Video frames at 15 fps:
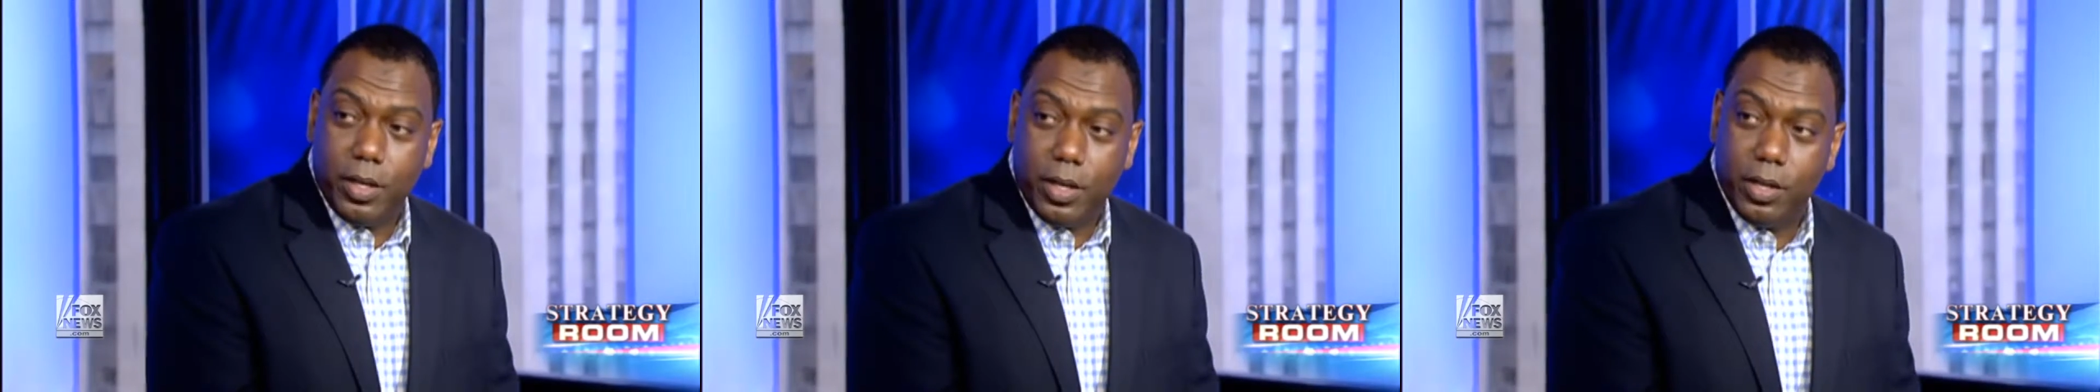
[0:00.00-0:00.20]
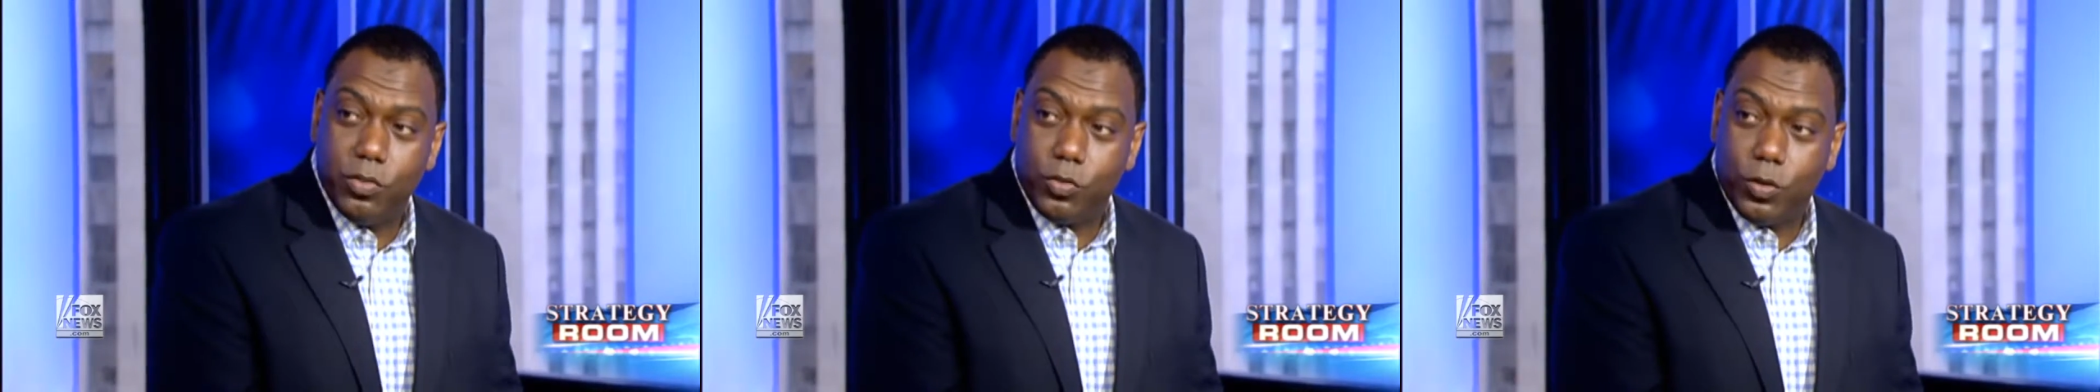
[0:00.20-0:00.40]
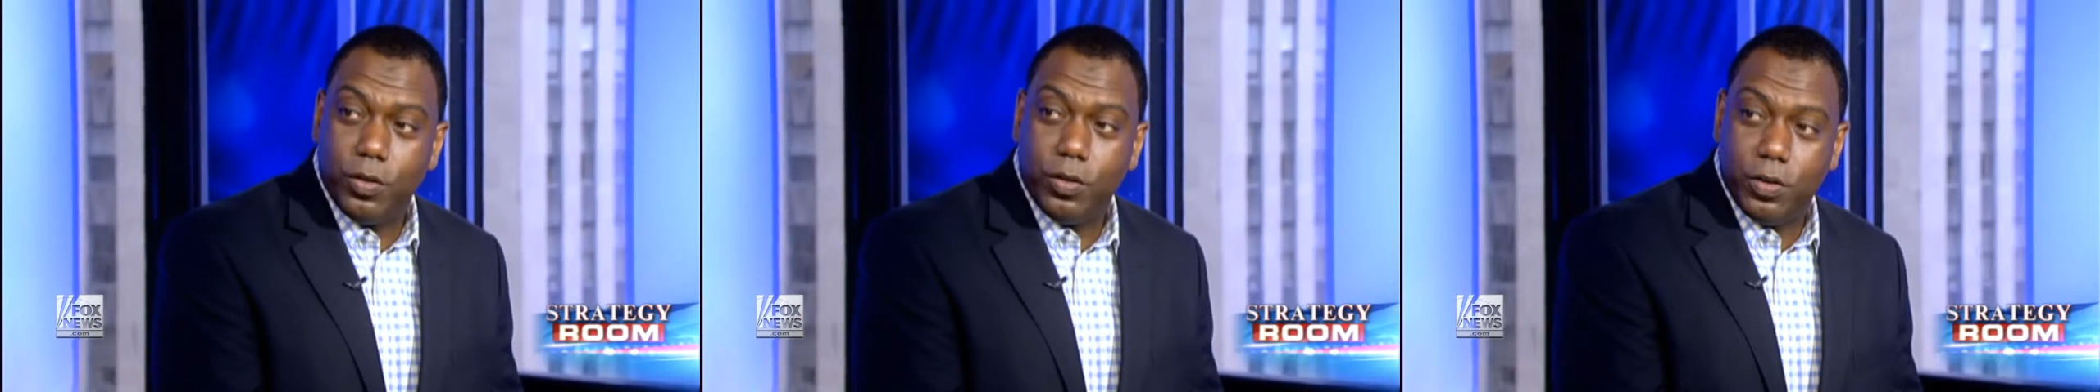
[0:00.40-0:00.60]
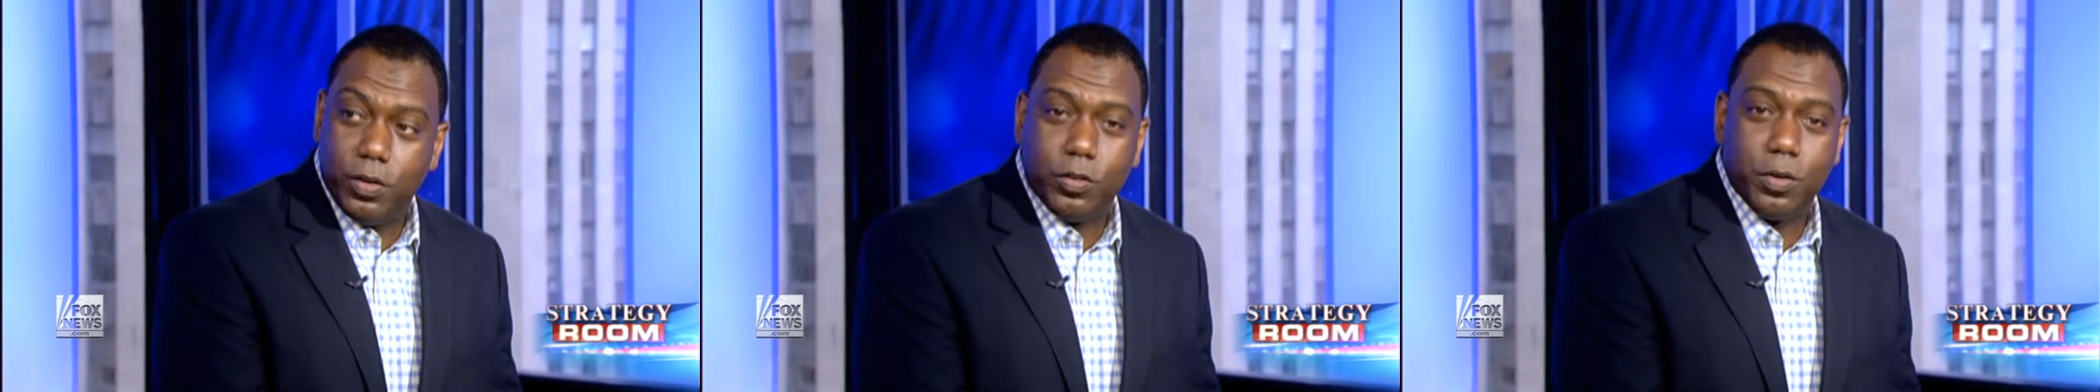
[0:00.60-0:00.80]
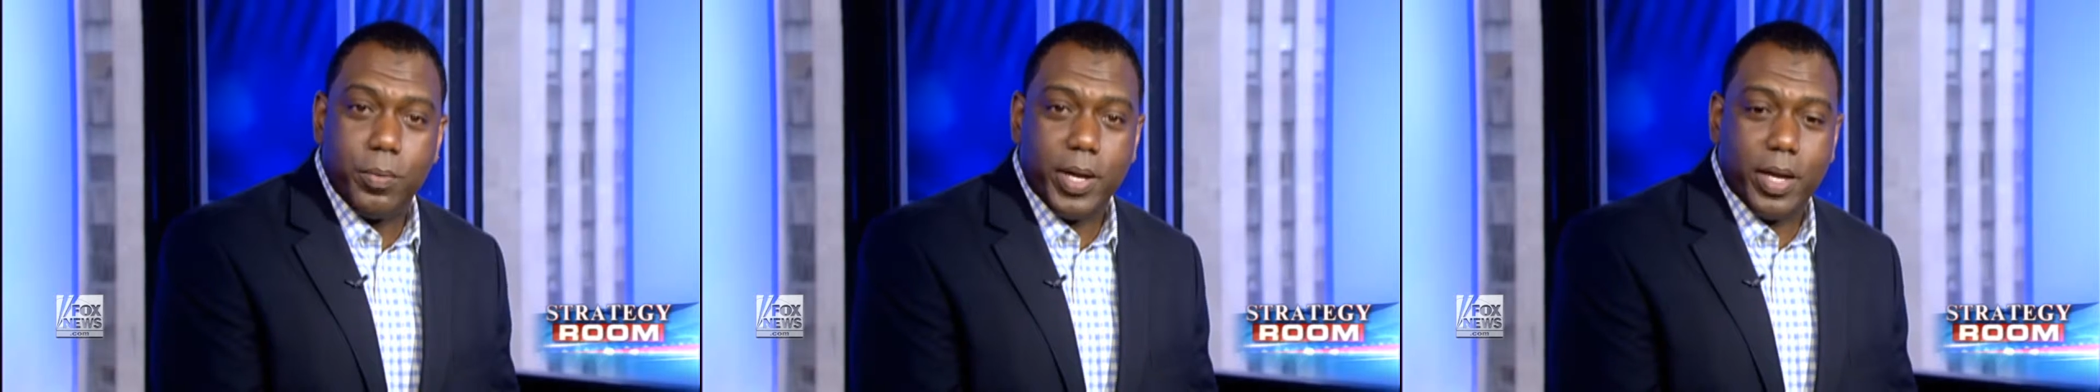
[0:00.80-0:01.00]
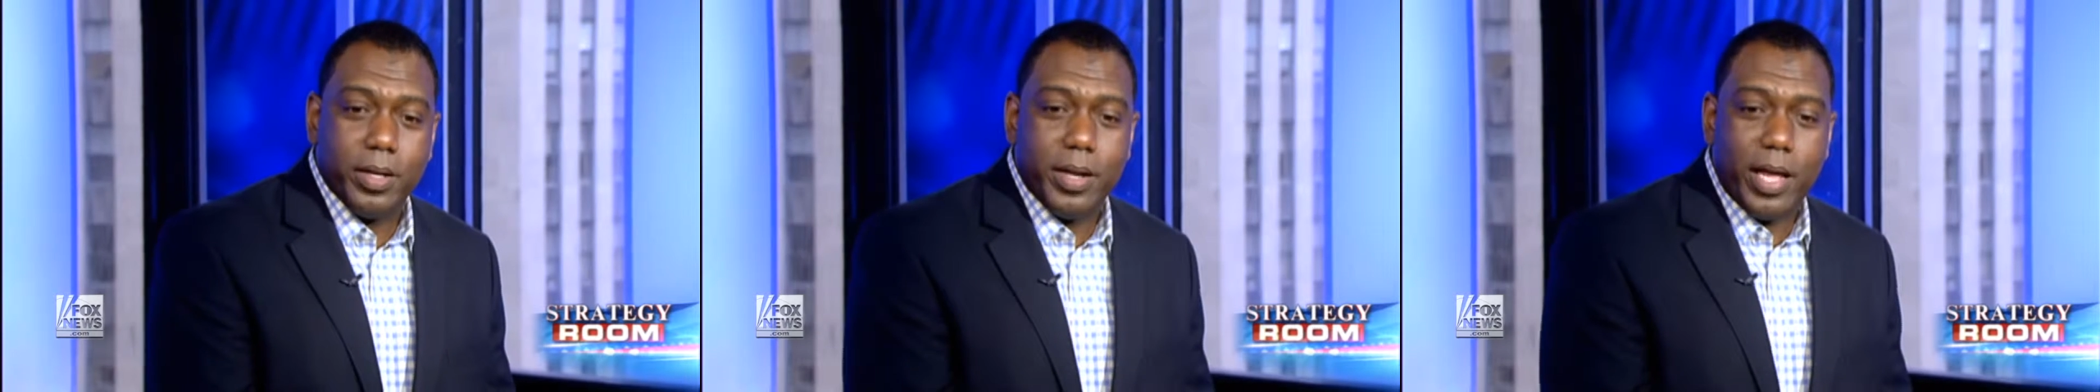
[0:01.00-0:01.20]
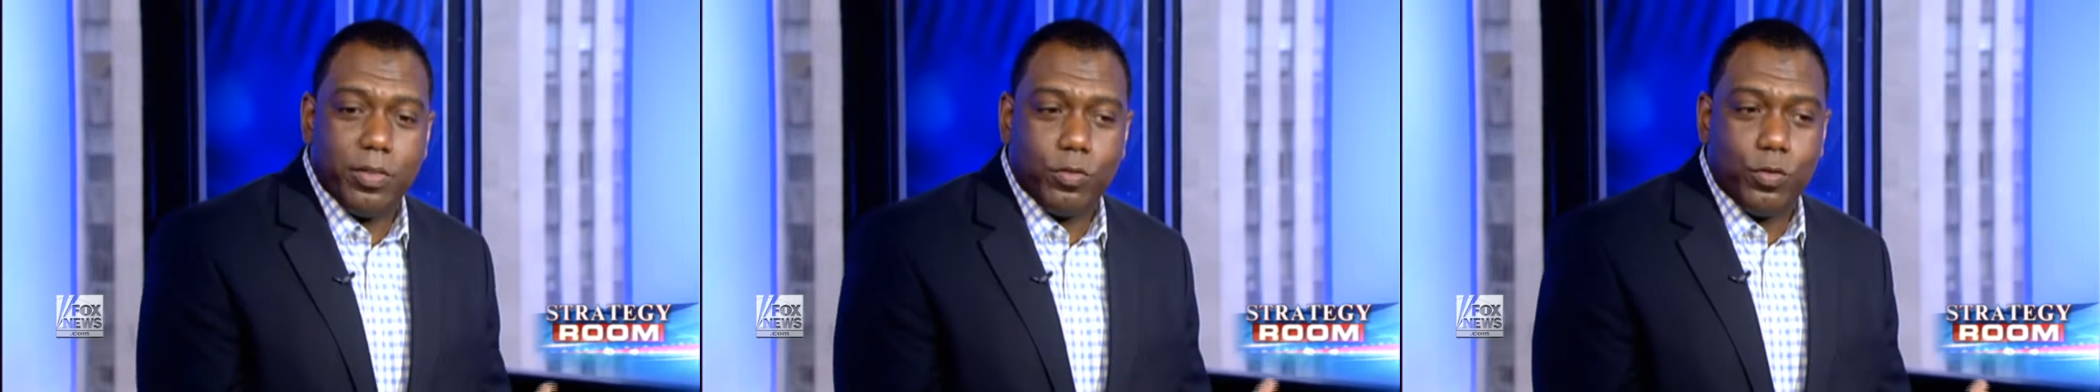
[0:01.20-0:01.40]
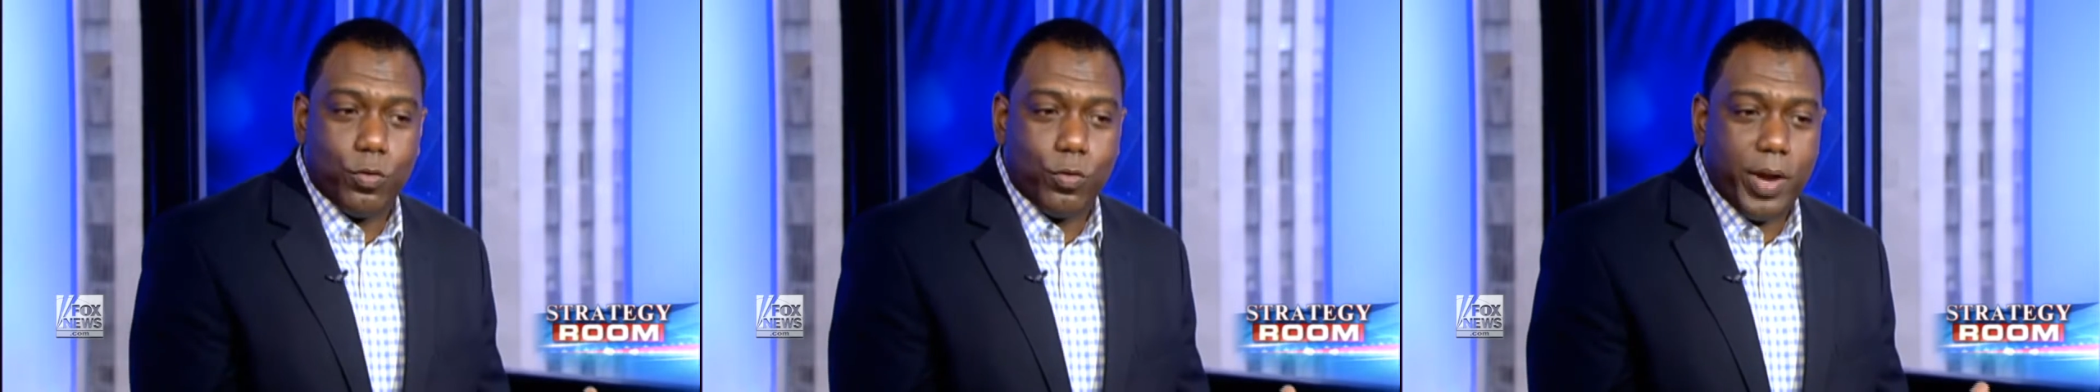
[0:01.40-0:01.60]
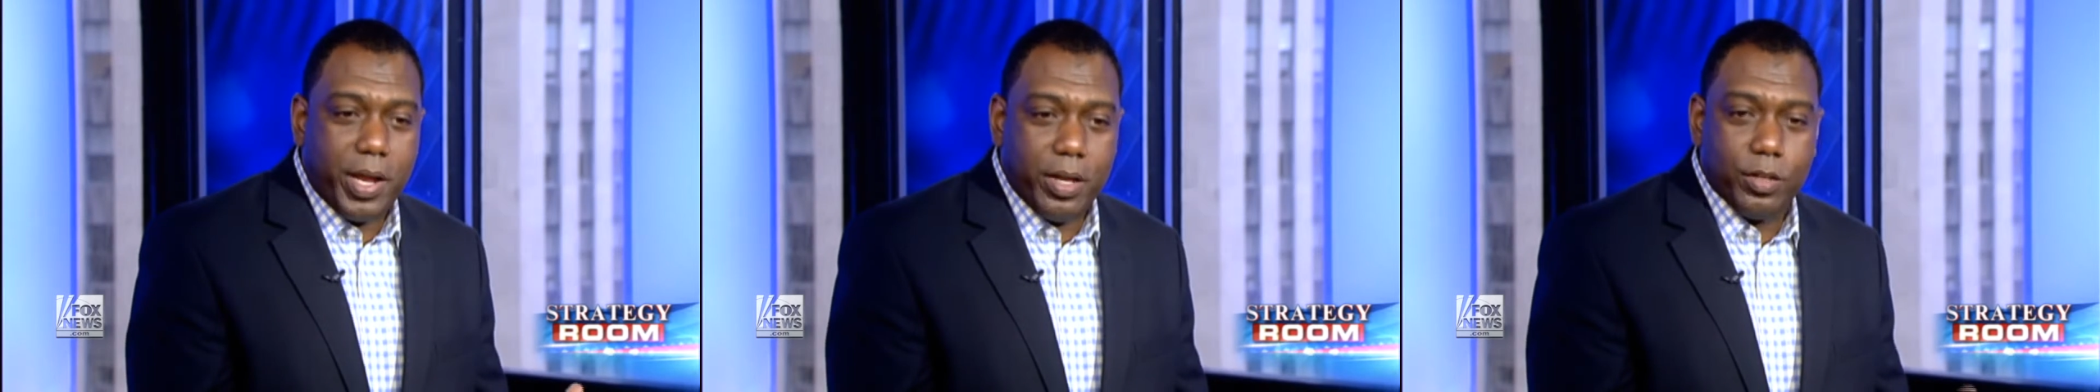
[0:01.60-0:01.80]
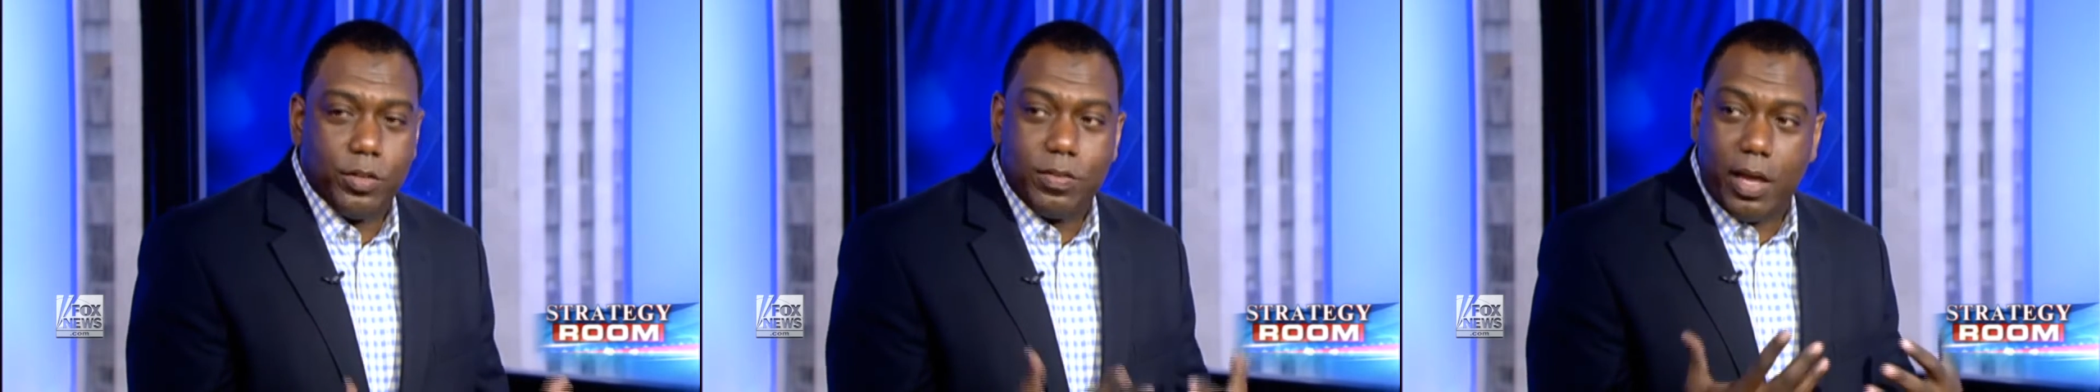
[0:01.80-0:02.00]
is good at doing. And that's
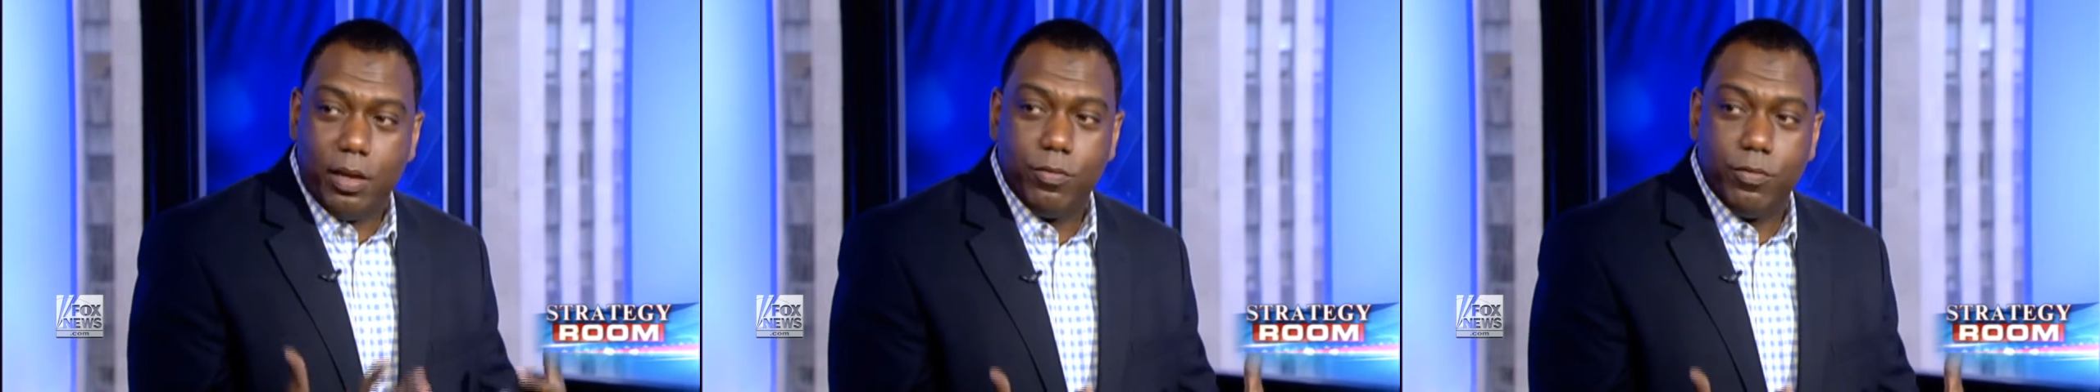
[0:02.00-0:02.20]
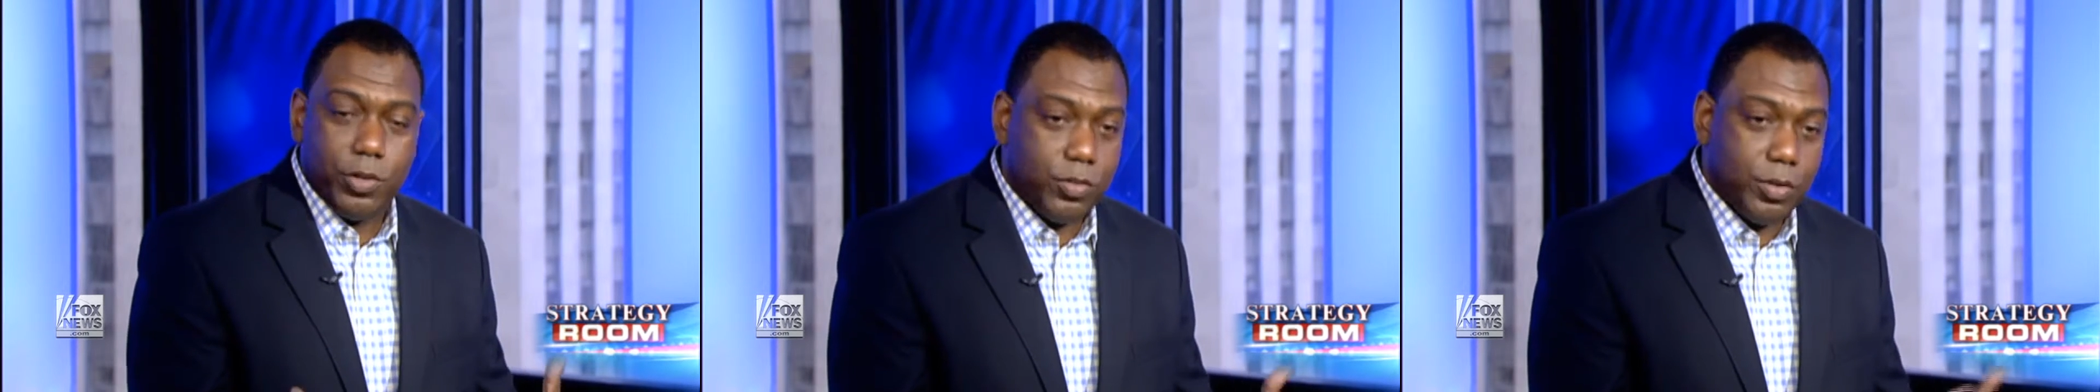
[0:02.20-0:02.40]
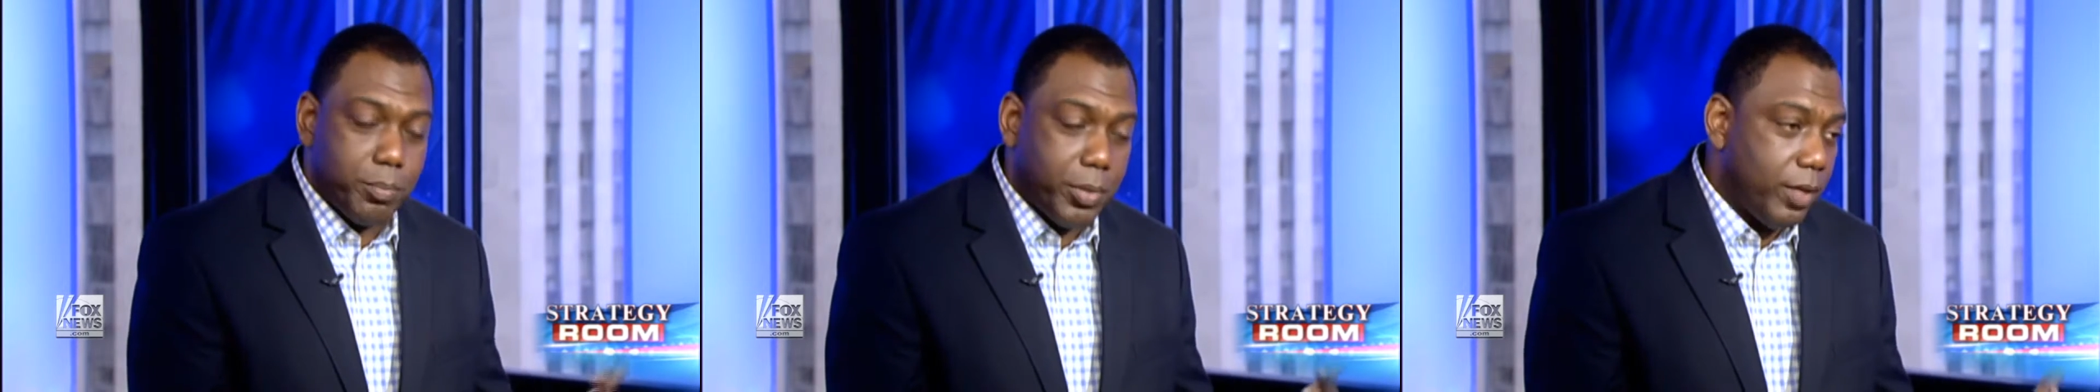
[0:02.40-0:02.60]
great television,